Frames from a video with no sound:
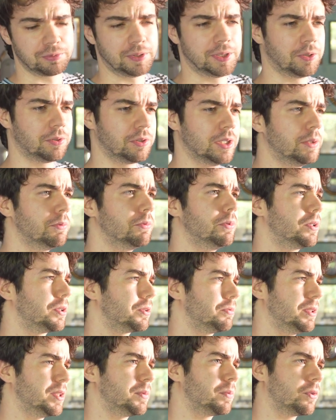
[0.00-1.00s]
We only
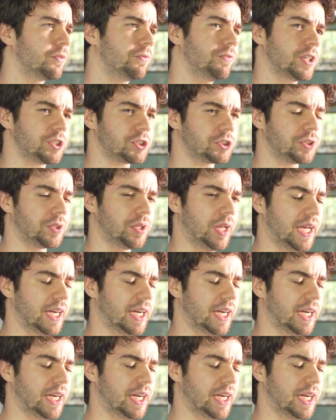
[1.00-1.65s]
work with professional